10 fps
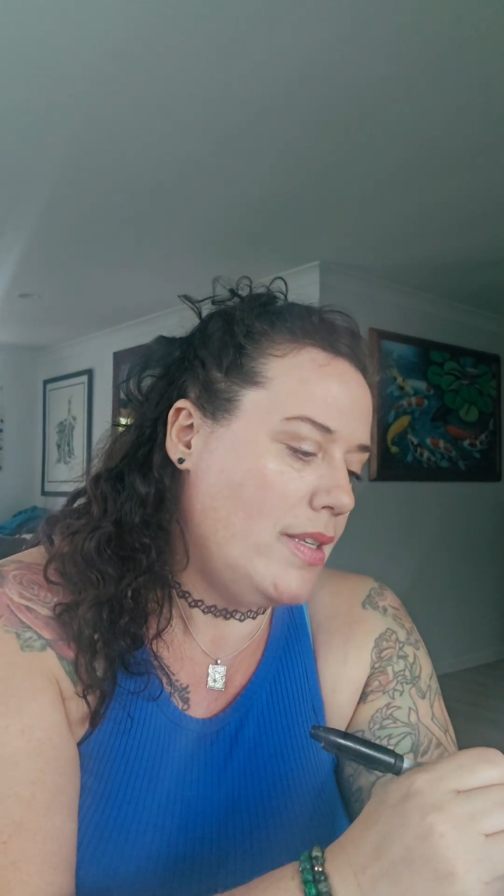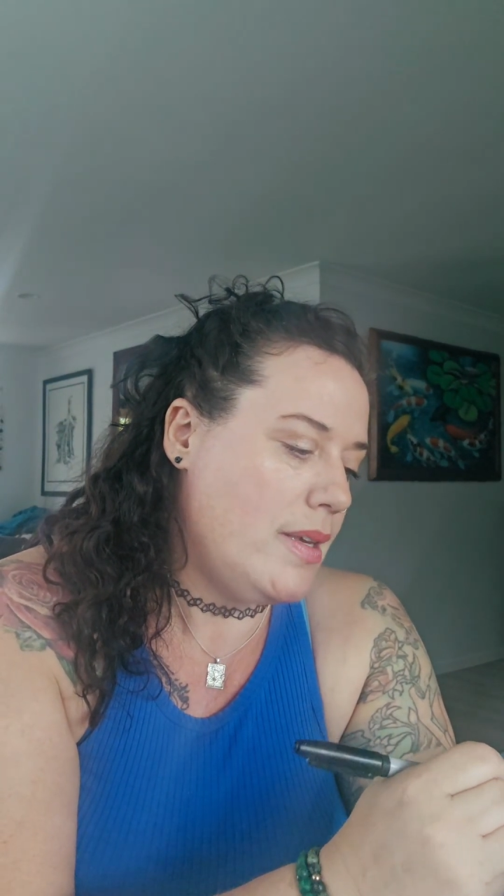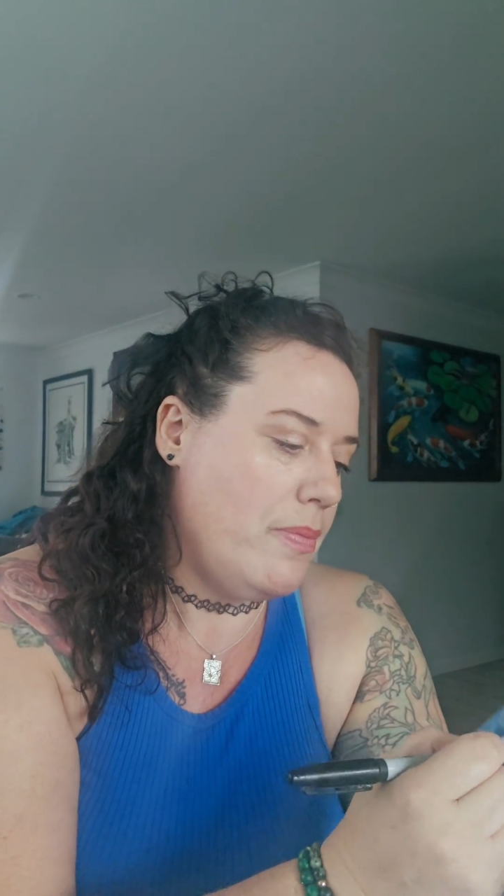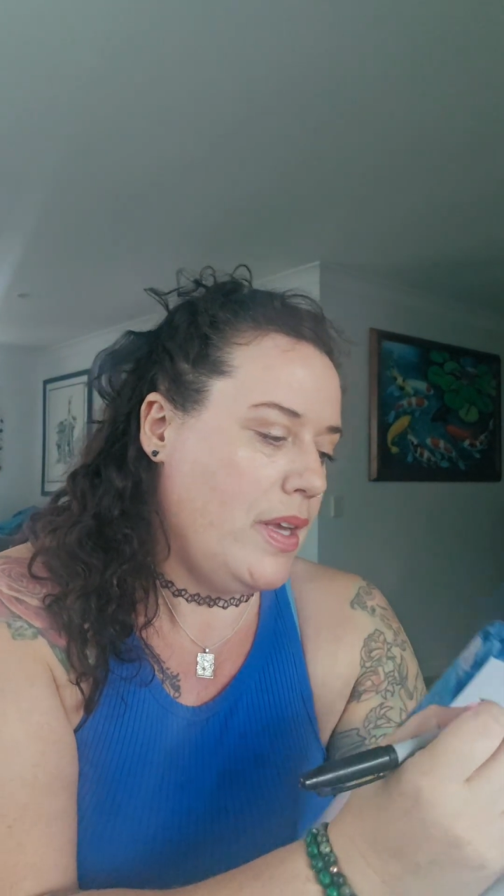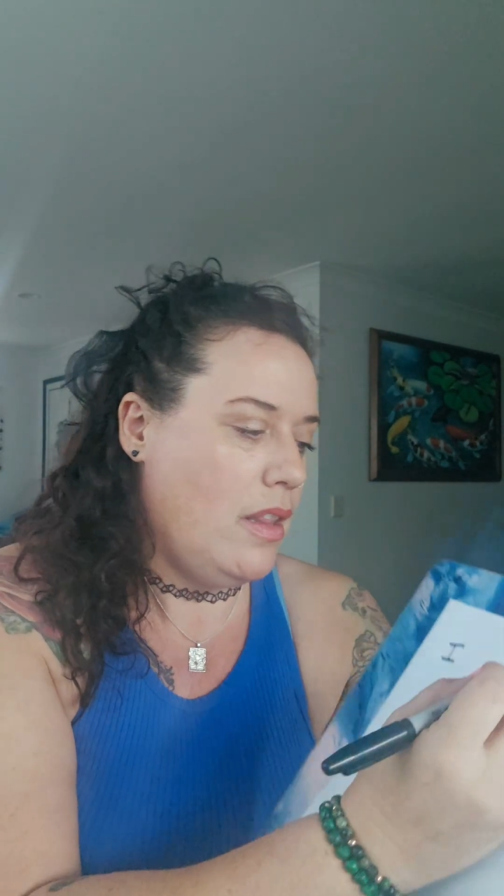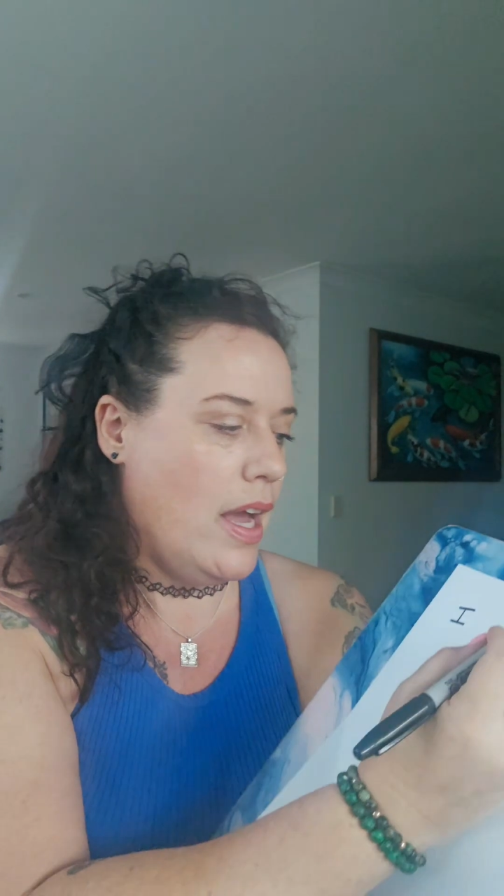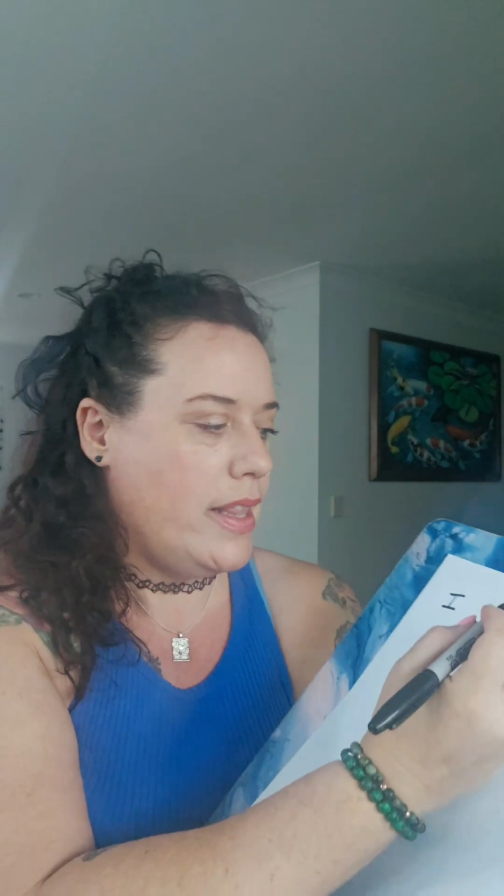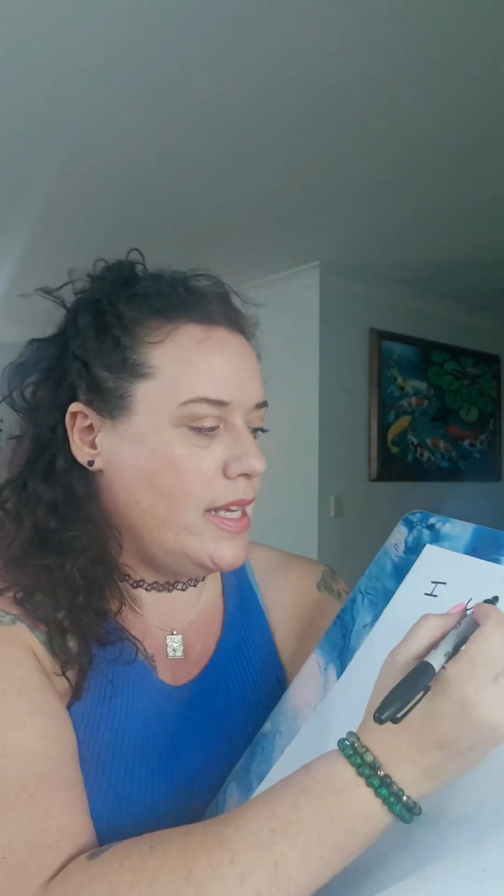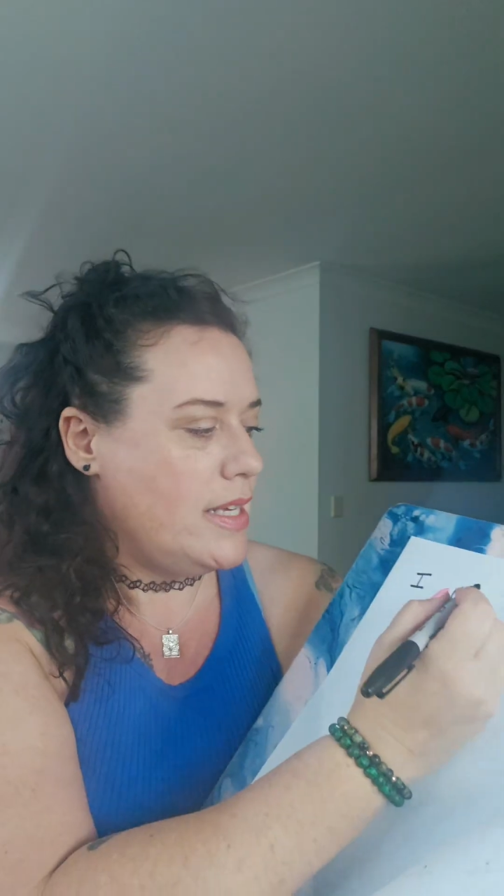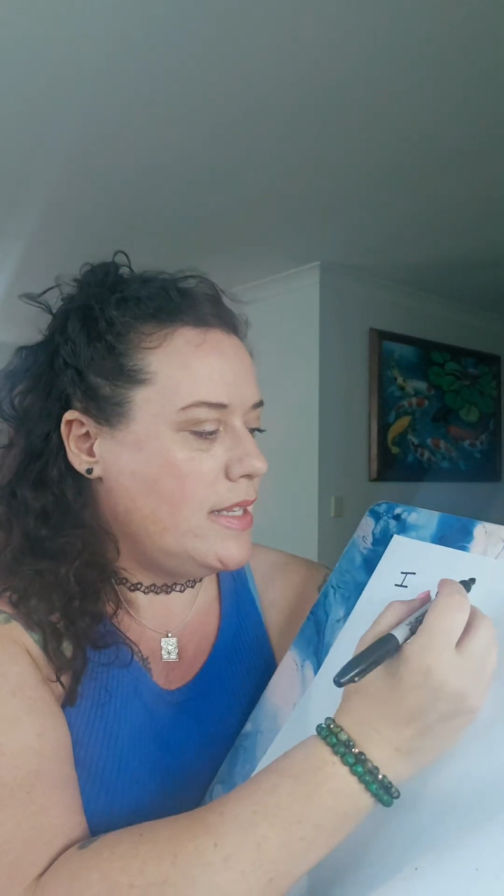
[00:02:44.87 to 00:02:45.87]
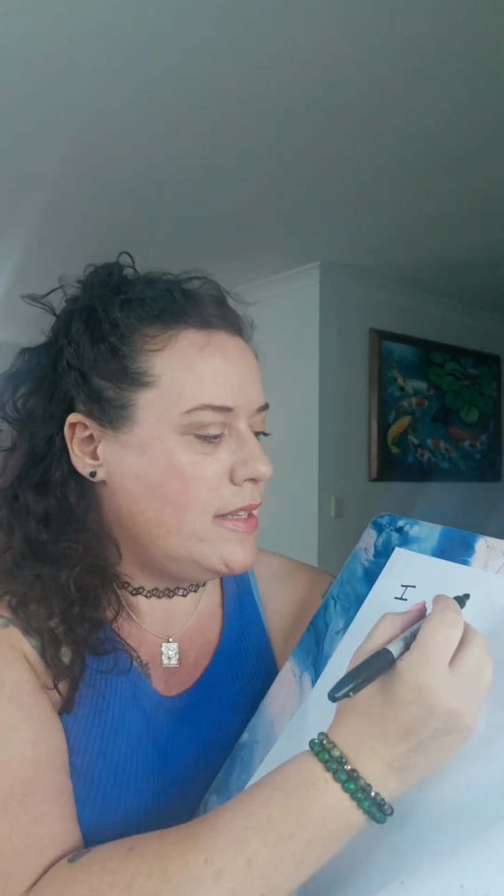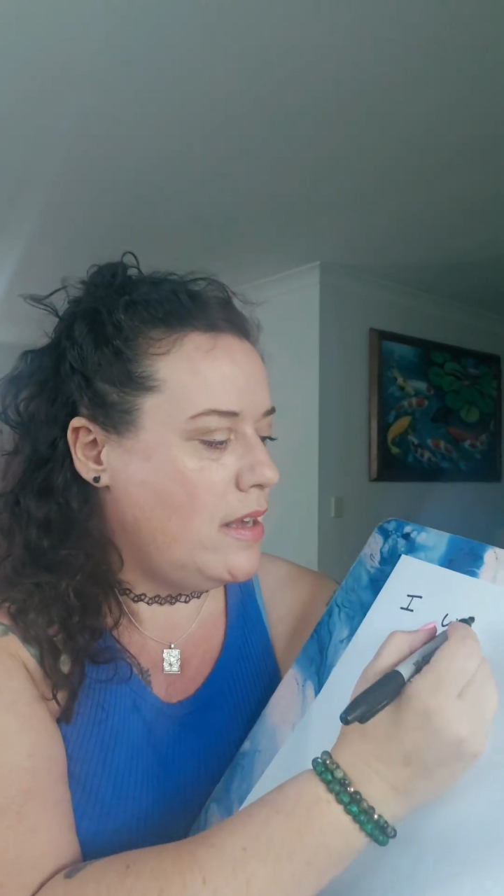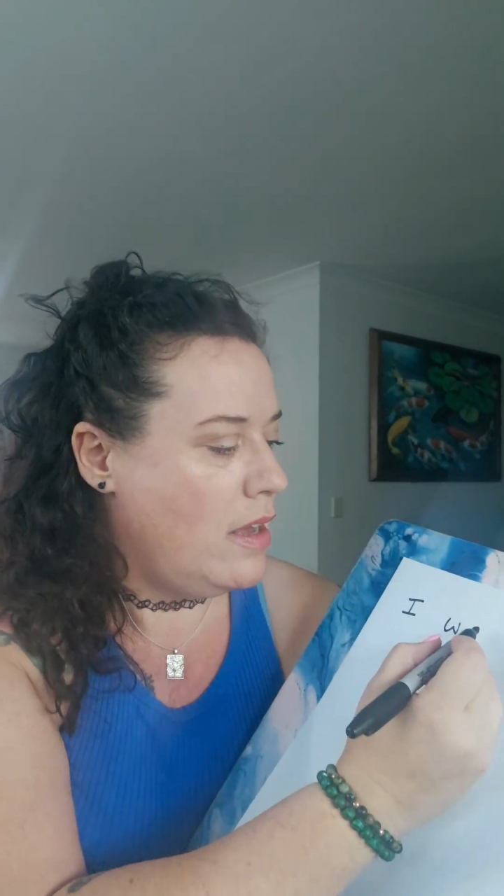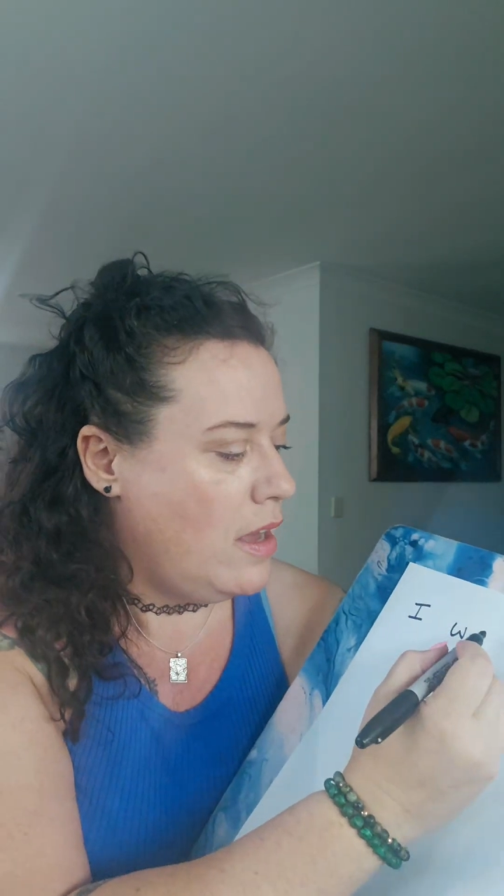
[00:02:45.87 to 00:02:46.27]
something like this.